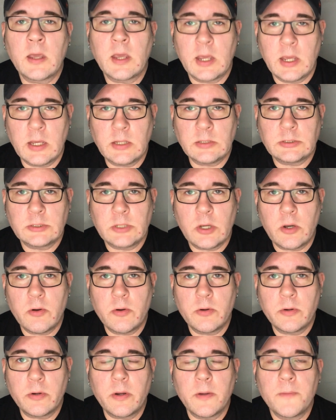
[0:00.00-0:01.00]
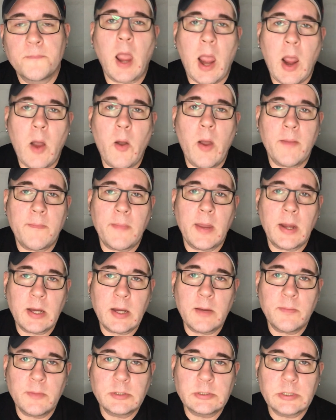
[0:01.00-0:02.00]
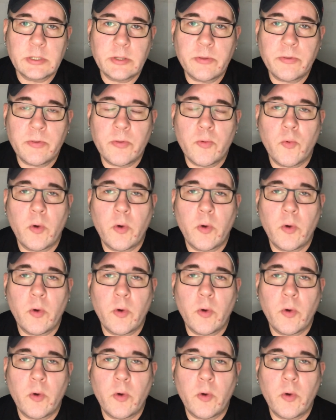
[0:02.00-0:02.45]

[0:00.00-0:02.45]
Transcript: It showed how I made images